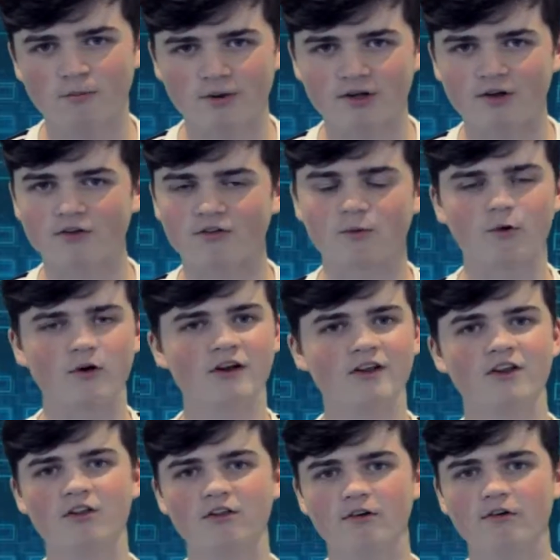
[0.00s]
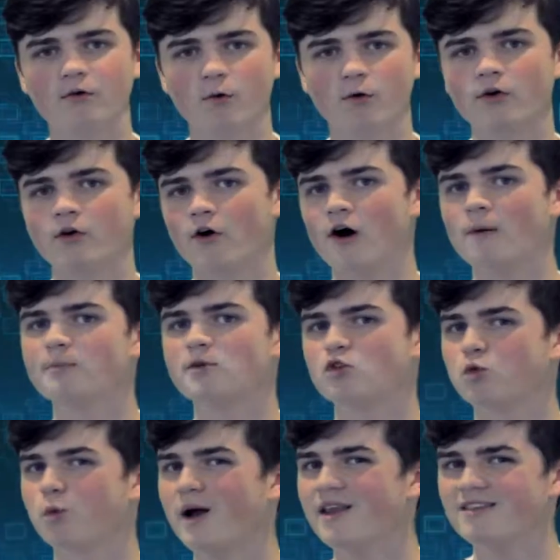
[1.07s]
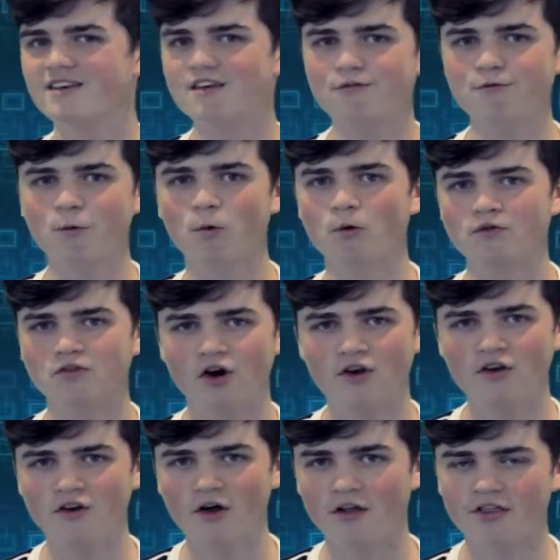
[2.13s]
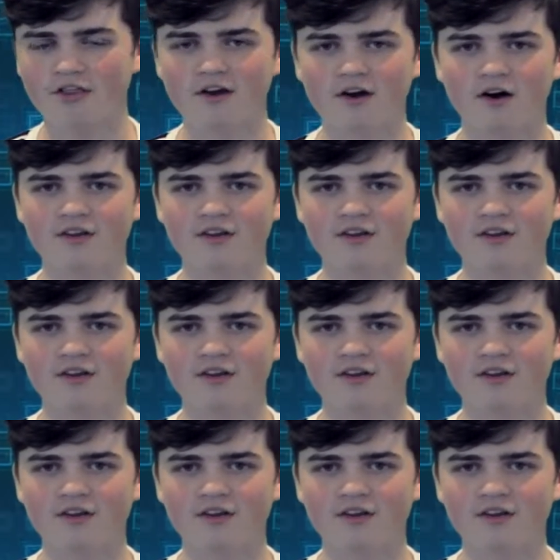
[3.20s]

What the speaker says: Bills were in the third quarter up 24-0